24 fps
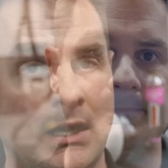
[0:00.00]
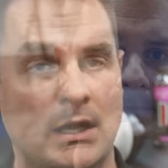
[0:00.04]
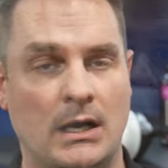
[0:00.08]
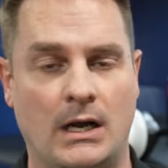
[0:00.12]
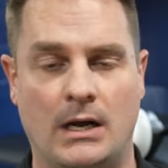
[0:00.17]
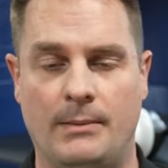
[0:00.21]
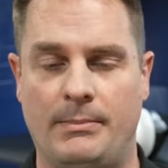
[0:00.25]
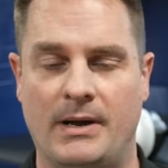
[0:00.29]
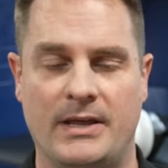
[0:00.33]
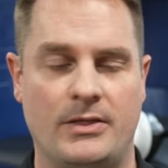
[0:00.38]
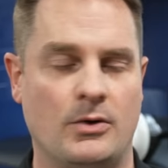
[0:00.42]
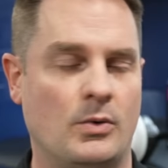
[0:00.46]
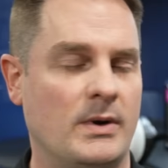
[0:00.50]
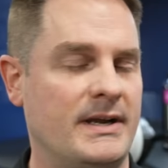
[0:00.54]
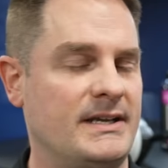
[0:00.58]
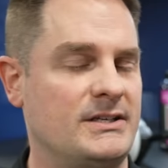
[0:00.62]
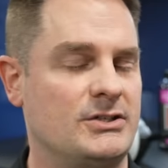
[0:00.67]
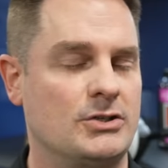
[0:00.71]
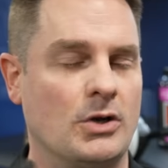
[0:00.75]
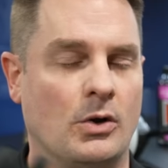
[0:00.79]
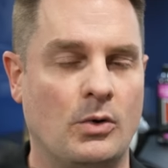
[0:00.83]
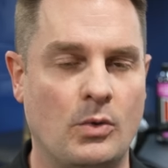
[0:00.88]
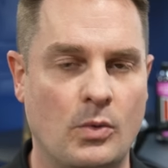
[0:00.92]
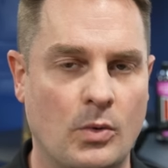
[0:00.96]
By the way,
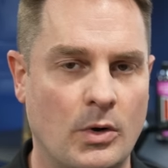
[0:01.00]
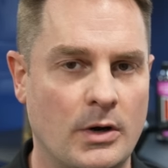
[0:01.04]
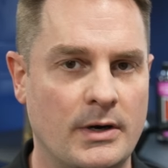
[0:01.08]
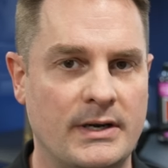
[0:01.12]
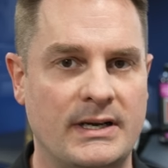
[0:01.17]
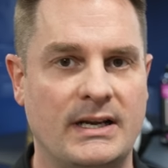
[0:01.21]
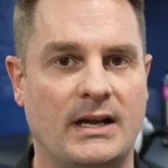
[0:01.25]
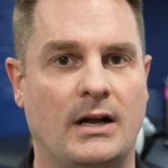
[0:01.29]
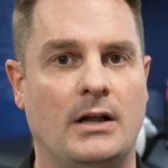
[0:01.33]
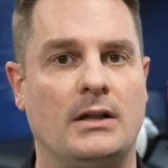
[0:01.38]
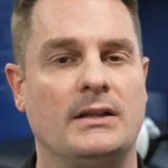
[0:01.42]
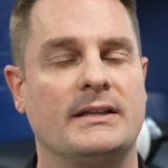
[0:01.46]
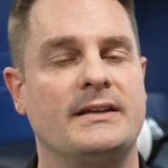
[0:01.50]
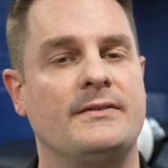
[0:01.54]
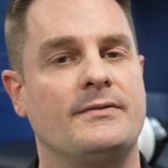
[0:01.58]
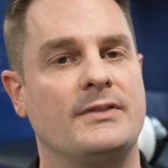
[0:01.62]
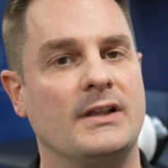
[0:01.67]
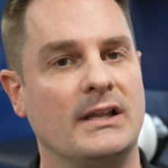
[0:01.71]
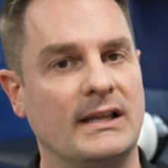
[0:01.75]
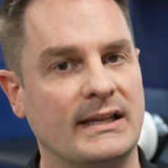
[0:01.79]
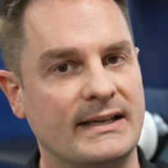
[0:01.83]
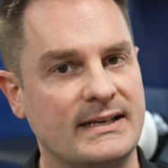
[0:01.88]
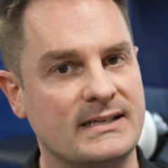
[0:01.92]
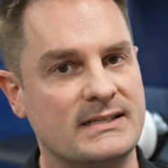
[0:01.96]
don't worry worry, I'll leave
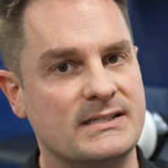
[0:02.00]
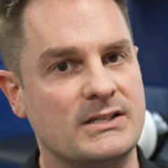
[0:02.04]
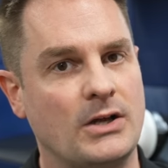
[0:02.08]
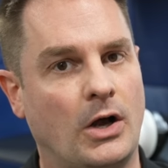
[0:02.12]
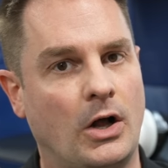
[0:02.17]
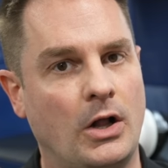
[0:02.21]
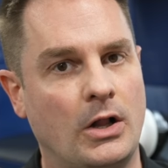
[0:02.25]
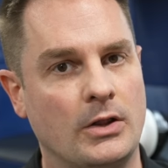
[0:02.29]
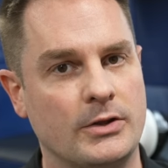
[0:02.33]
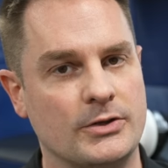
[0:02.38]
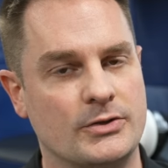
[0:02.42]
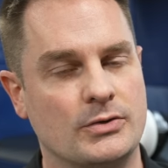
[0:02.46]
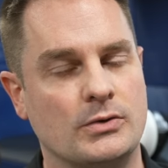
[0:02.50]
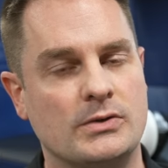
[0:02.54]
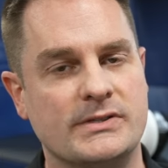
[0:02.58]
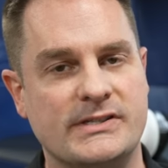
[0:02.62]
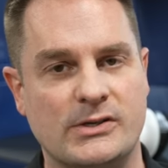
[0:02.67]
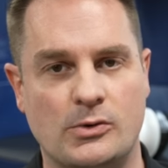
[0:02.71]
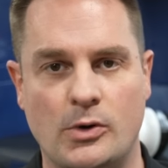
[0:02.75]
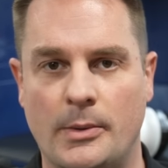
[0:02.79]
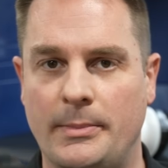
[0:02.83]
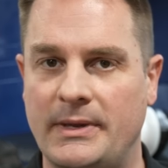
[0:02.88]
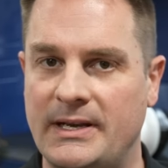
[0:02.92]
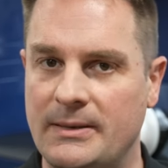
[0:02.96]
the links to all the tools,
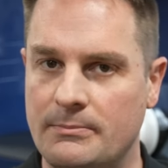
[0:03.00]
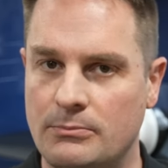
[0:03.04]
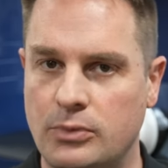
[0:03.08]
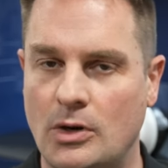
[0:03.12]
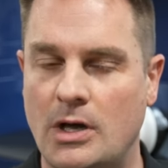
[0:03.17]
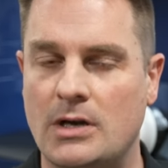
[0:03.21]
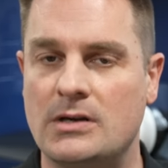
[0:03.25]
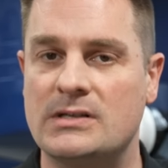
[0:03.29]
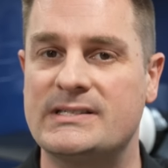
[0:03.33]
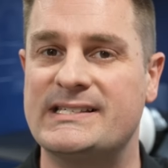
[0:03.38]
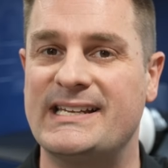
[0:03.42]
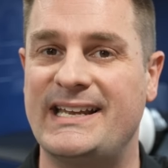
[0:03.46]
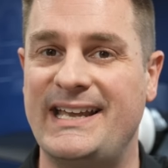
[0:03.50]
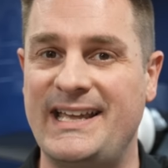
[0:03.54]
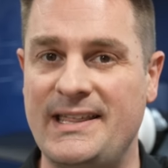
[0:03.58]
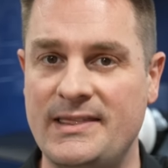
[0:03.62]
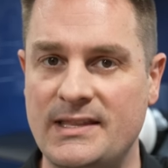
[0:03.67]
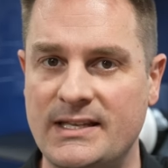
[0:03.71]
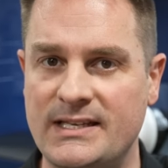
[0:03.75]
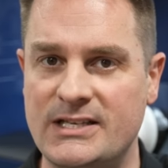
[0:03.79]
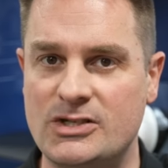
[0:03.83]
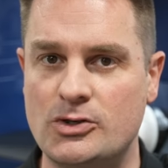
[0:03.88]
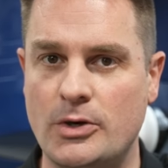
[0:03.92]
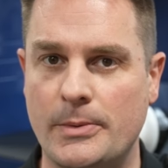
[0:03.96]
equipment, and products in
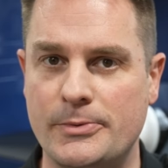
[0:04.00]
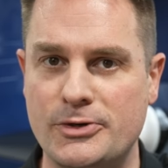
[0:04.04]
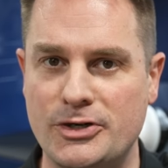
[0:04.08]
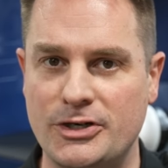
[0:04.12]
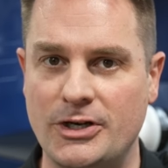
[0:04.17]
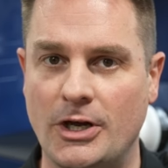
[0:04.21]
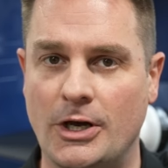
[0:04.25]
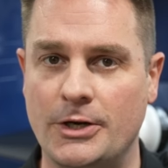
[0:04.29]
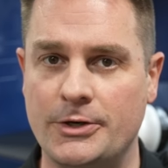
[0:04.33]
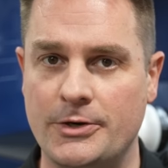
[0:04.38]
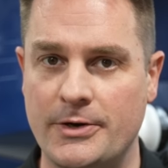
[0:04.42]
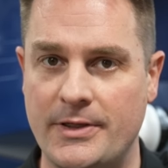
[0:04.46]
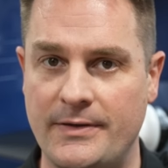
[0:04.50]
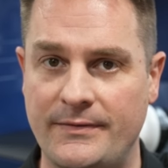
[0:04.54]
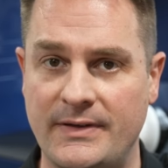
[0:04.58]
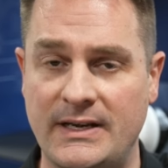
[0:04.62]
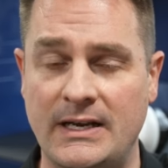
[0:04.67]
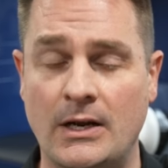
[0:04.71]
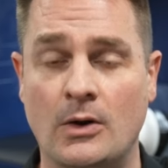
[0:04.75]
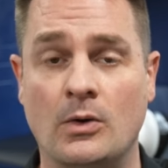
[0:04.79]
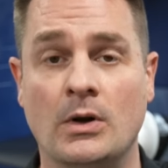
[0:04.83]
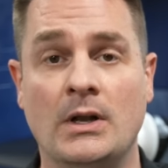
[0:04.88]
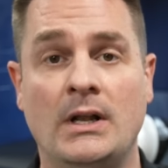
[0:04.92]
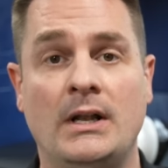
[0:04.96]
the description under the
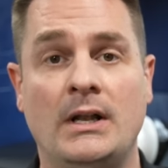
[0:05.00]
video